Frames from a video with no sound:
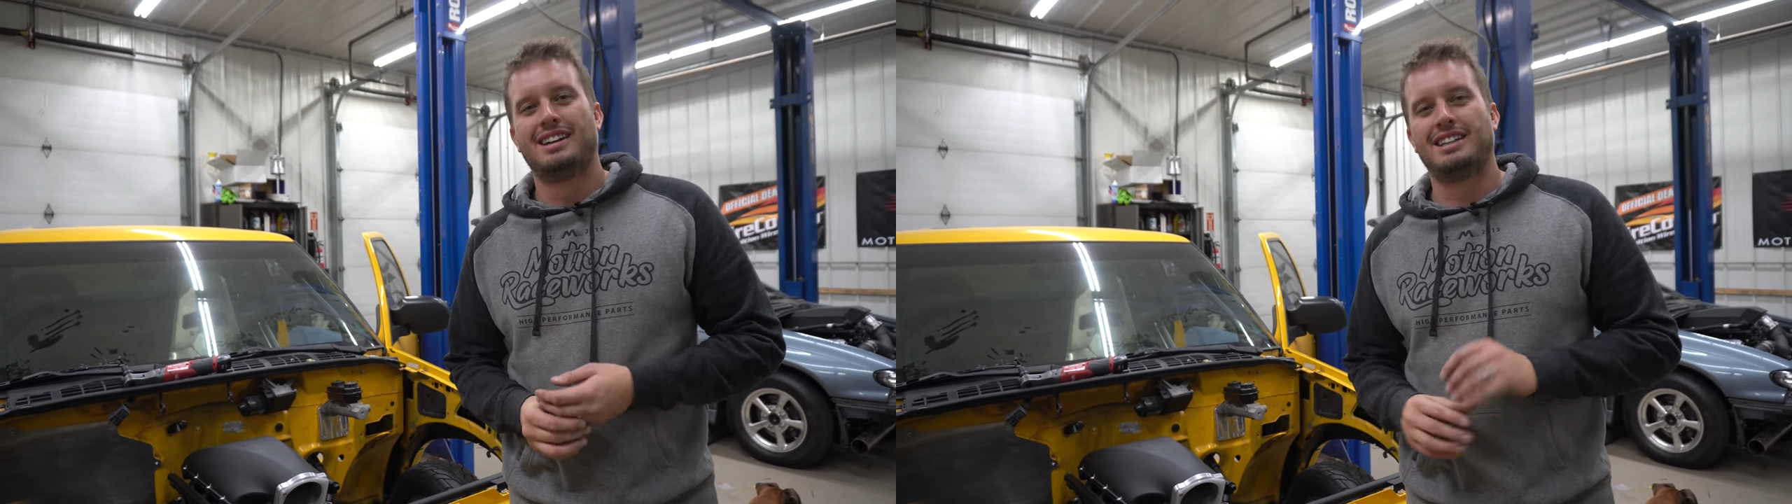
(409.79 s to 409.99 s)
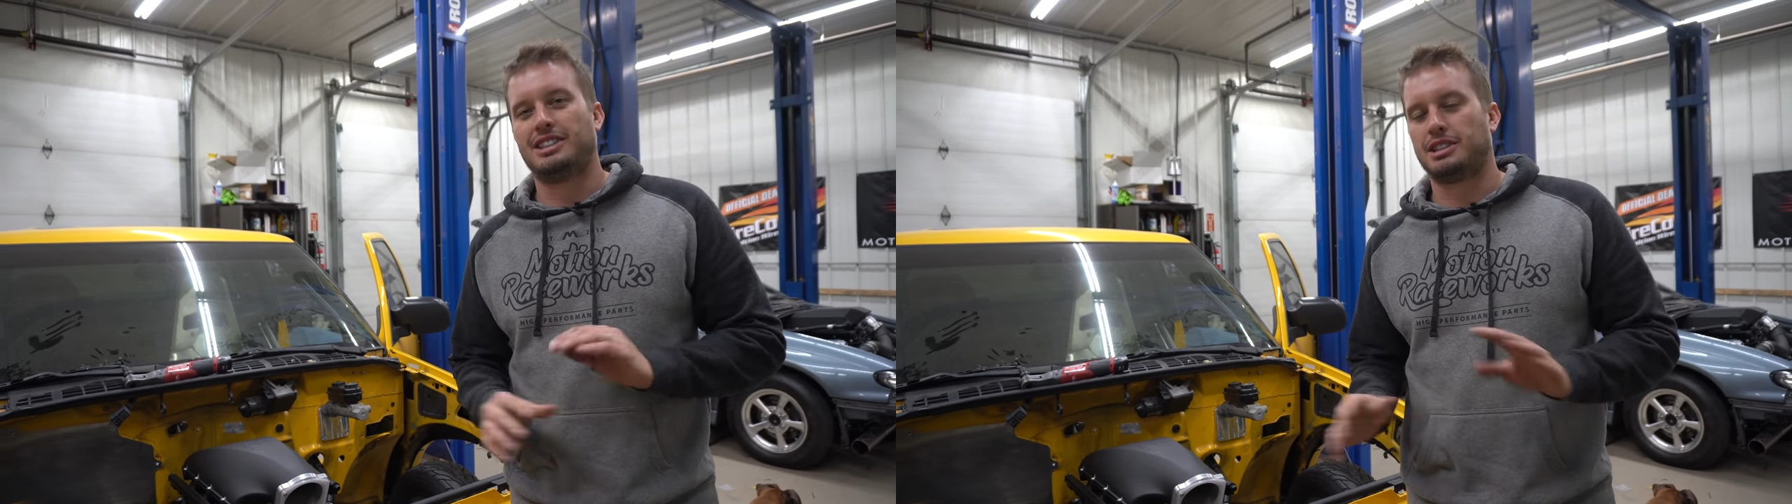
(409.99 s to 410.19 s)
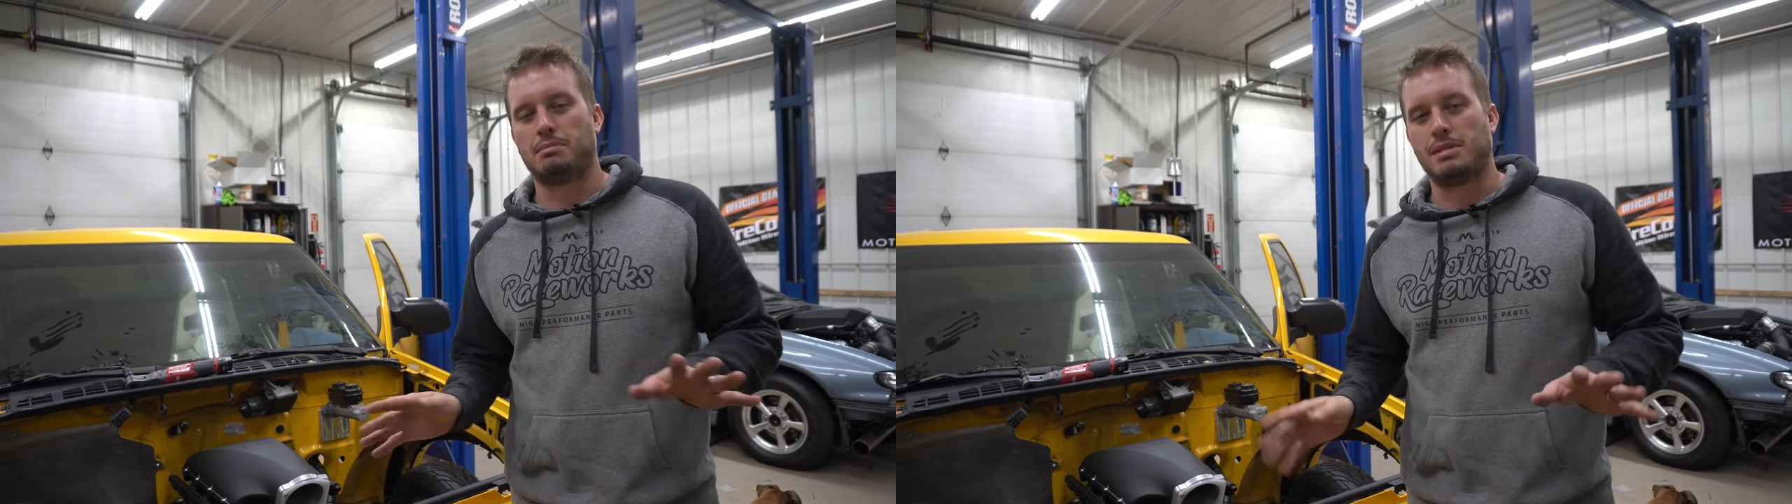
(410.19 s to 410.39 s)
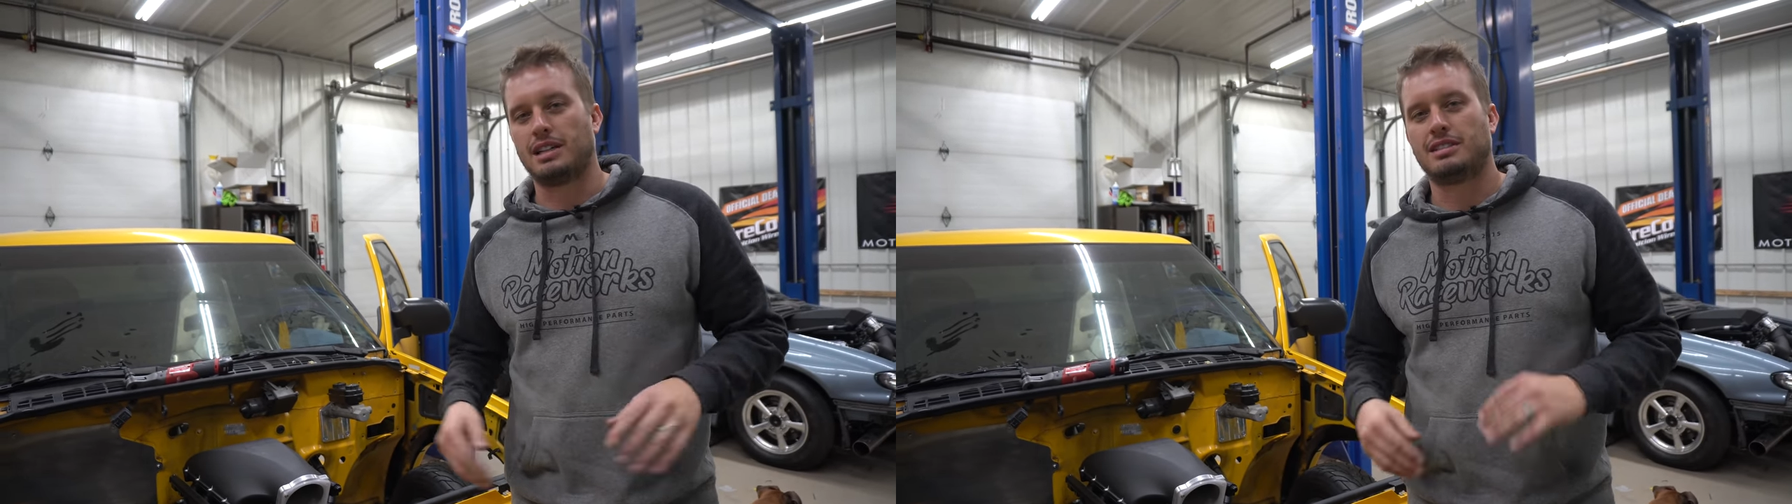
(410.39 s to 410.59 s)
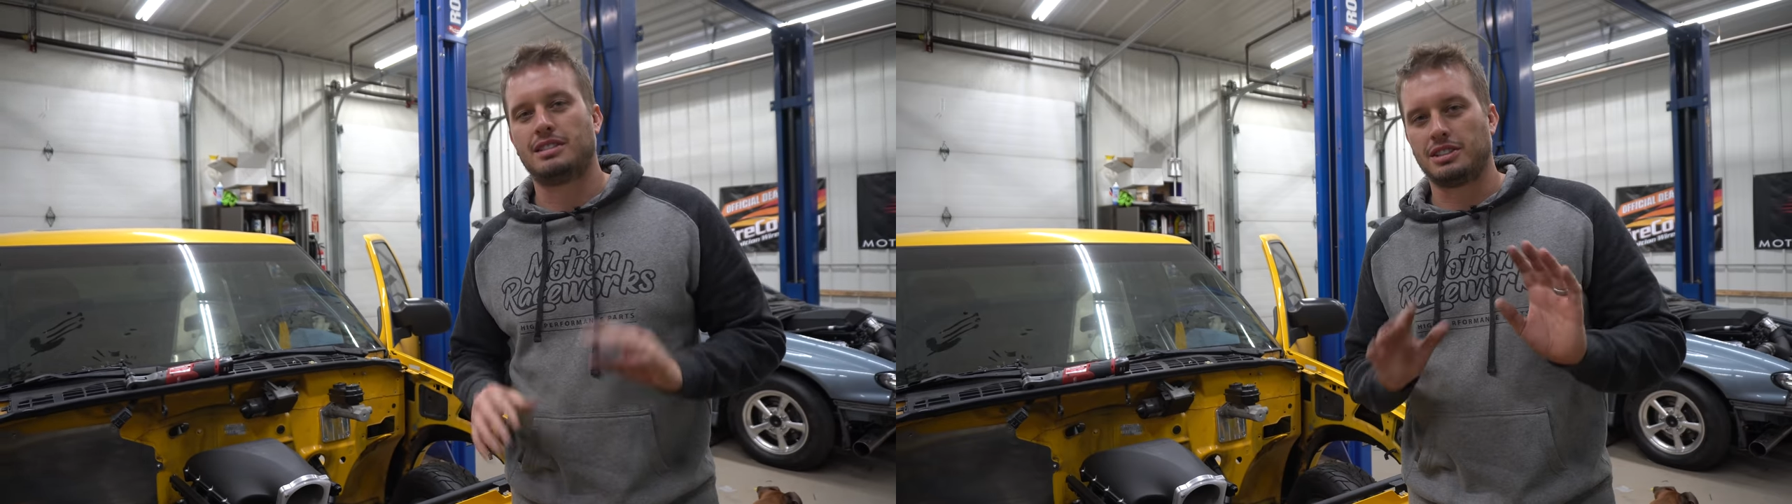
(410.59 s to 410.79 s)
It's just a
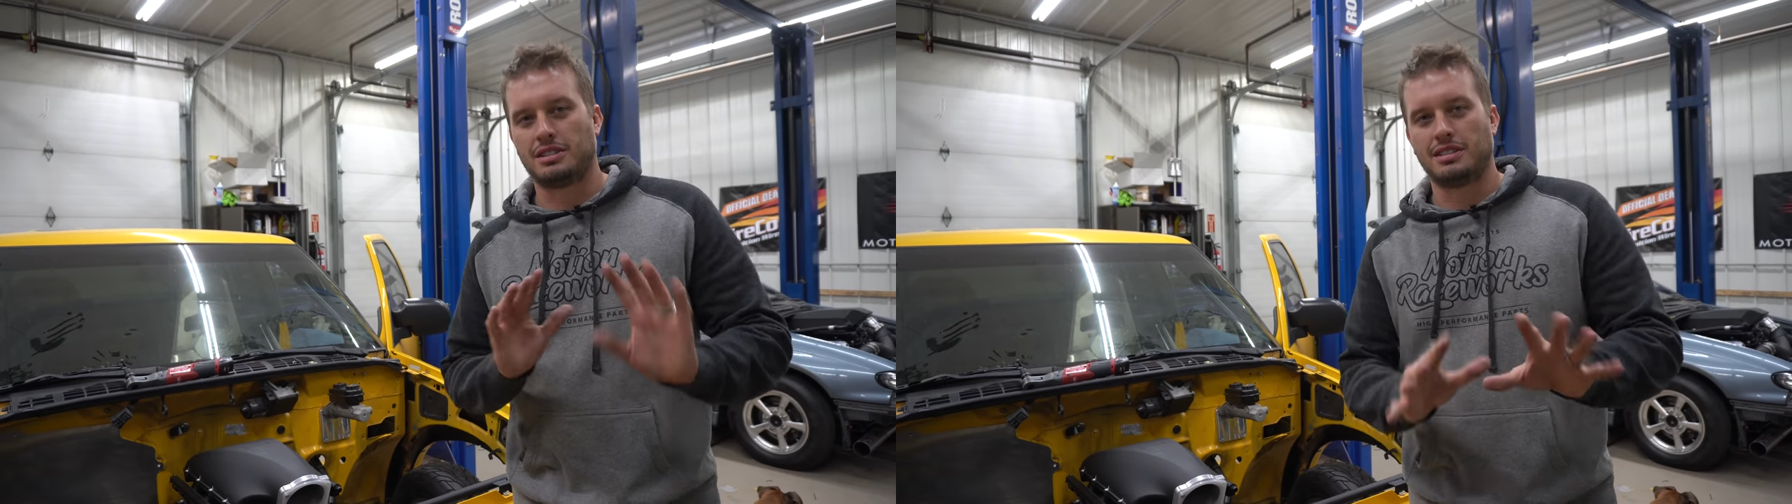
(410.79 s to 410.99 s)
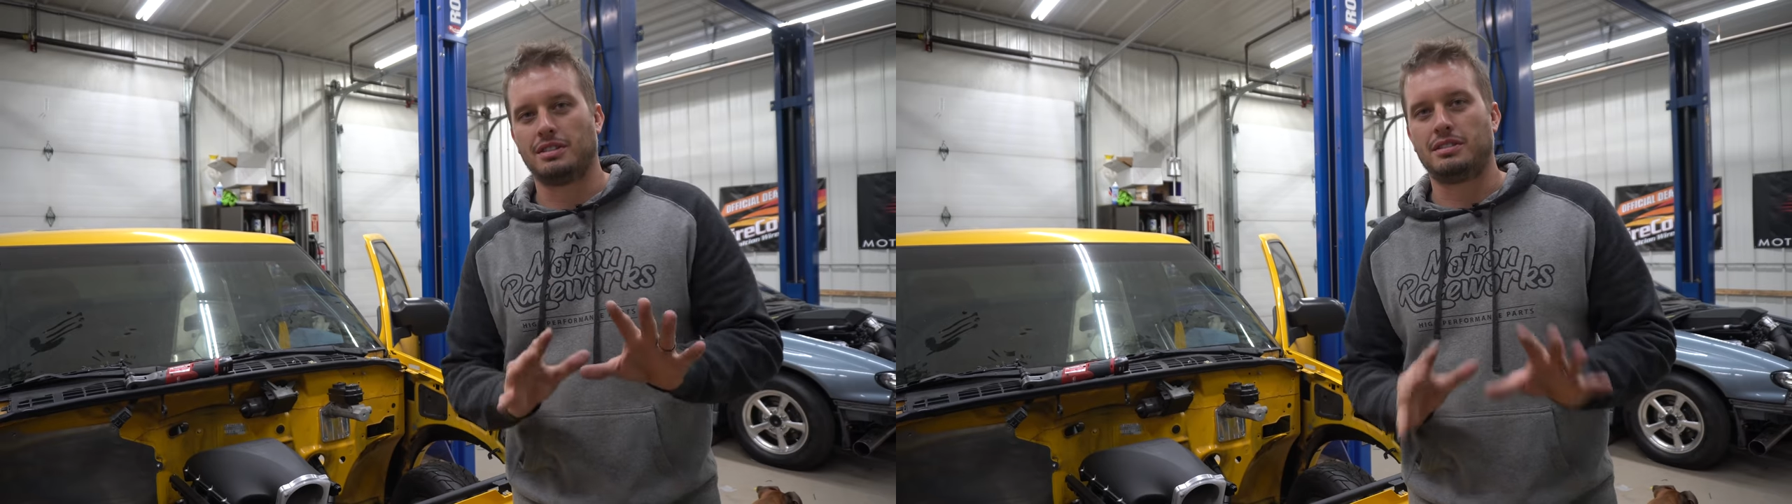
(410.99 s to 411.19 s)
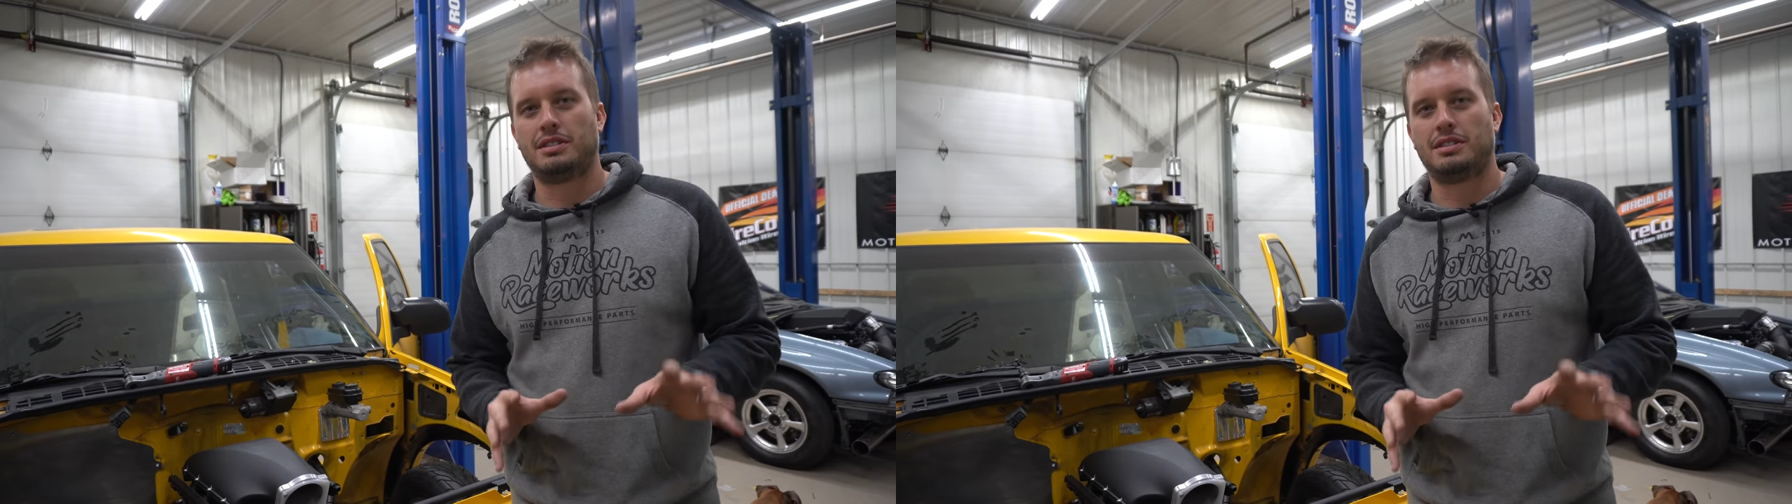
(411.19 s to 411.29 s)
mess. Just so